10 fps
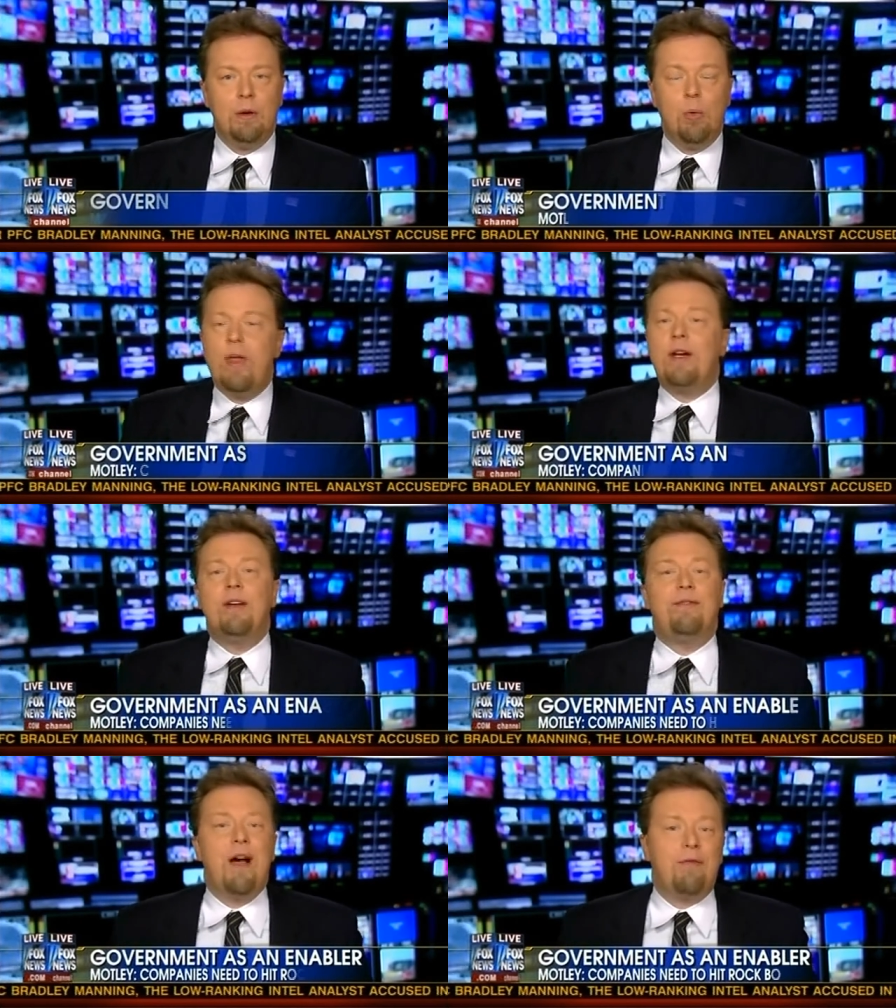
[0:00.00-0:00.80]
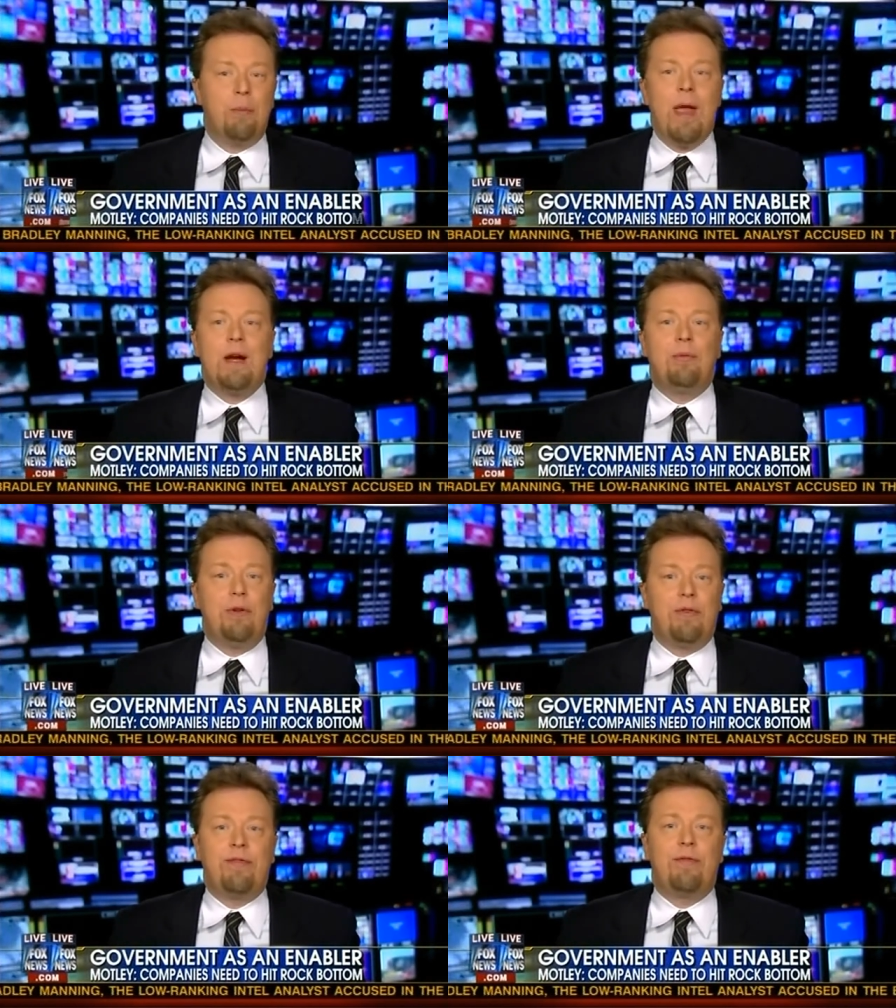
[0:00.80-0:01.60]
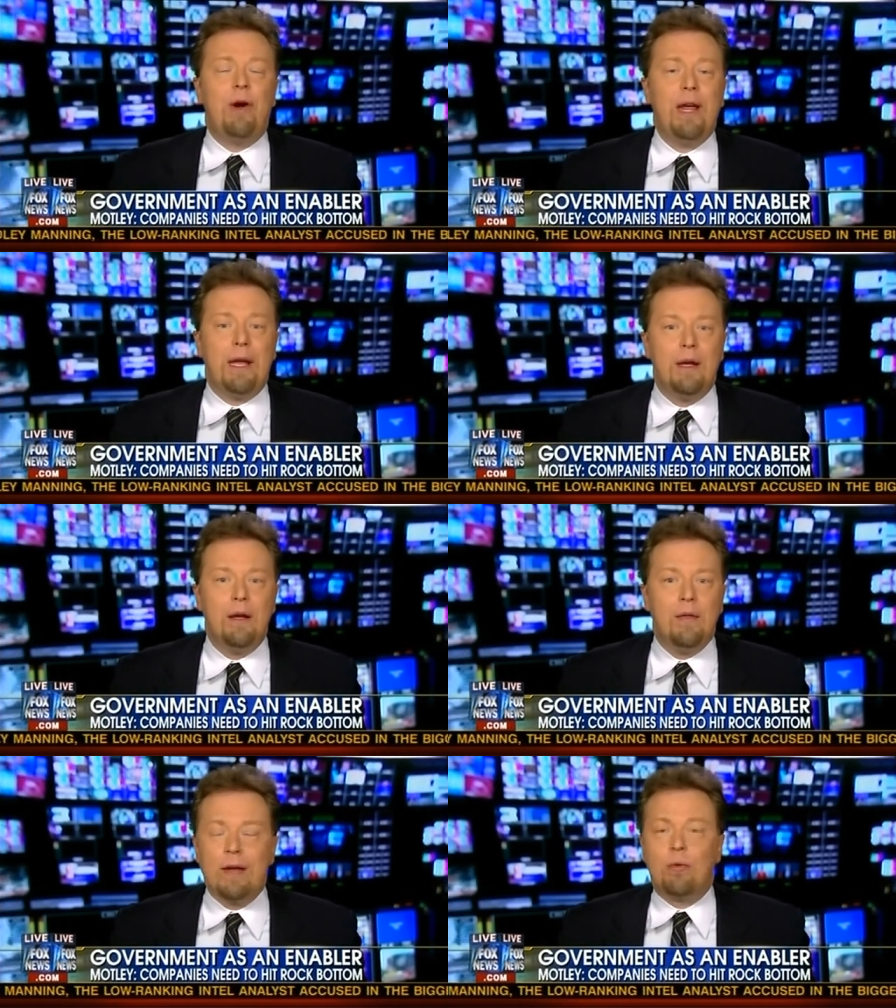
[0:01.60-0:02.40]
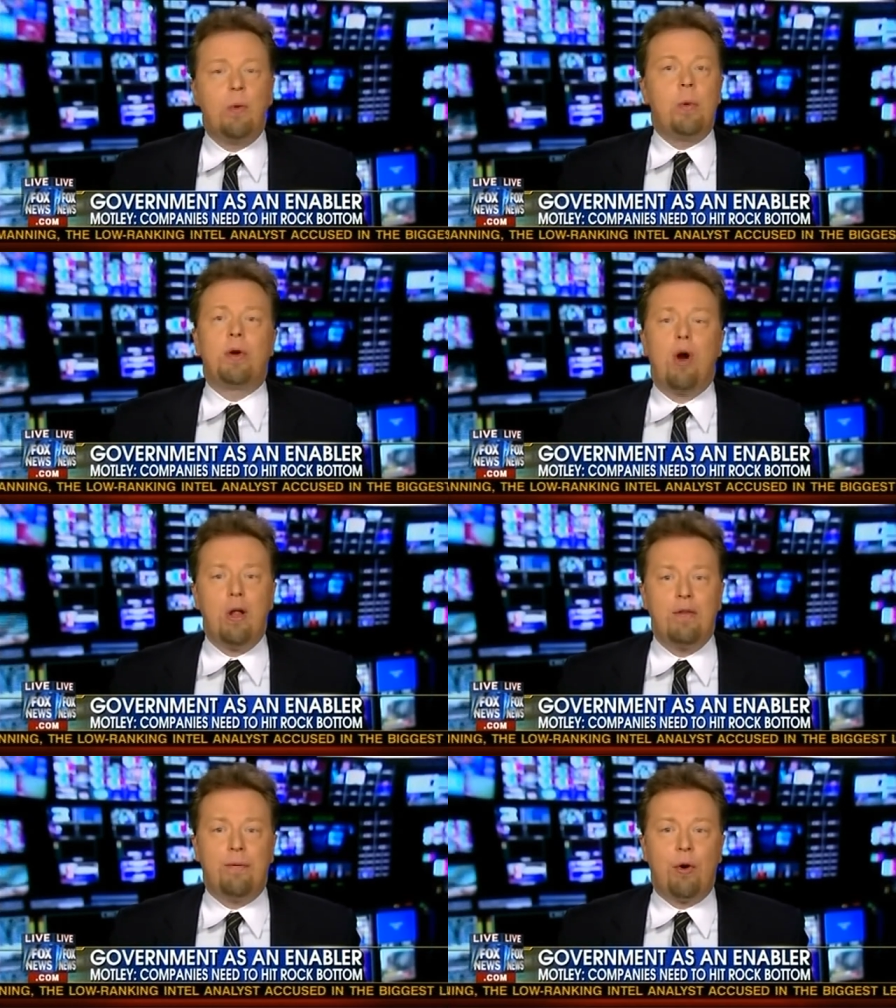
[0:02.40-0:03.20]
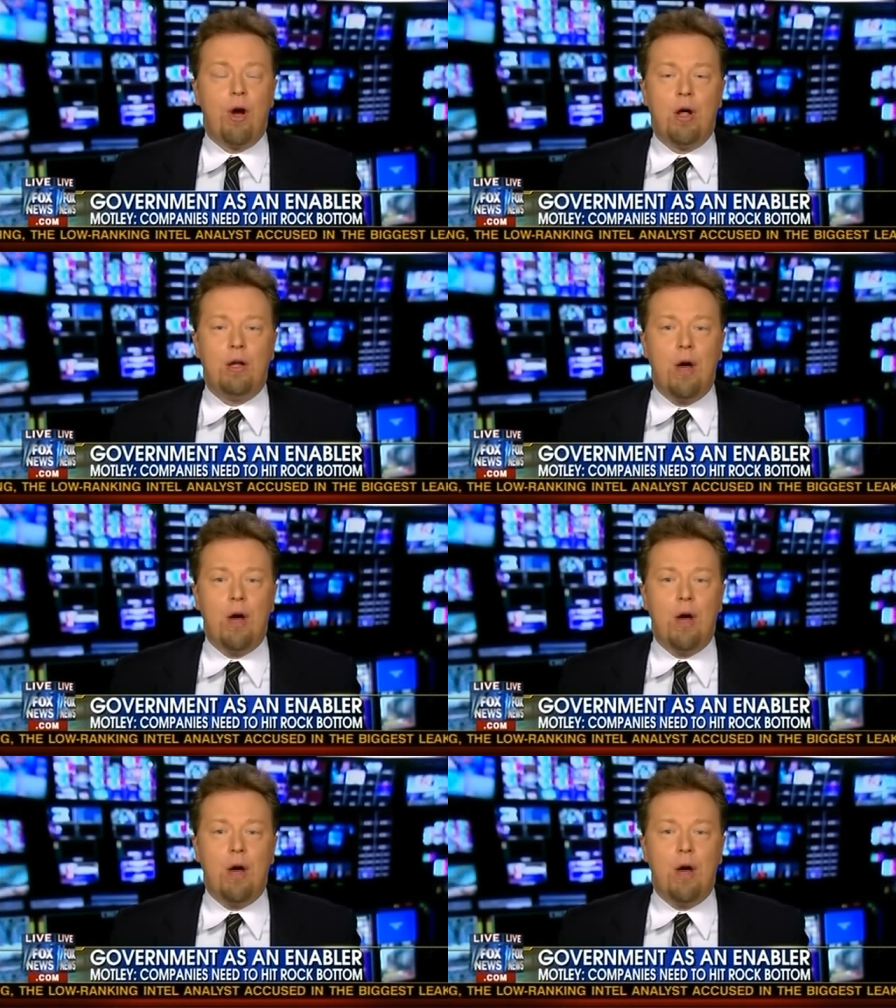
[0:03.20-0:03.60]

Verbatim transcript: Well, they could have filed for bankruptcy for free. So That's what you... we were calling for all